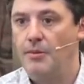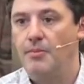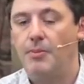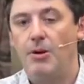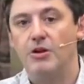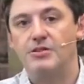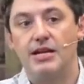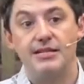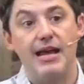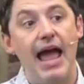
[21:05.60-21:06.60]
But Paul and
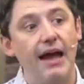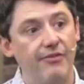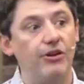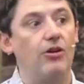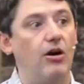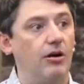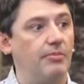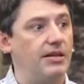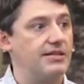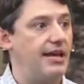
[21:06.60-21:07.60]
Silas haven't gone
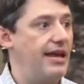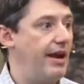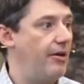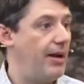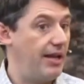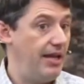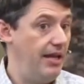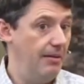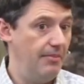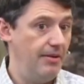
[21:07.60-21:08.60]
because they care about
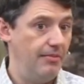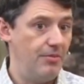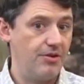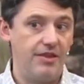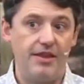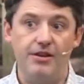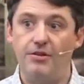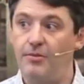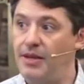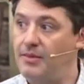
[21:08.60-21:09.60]
him more than they
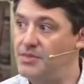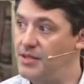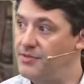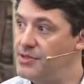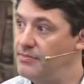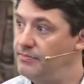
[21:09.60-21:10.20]
do about themselves.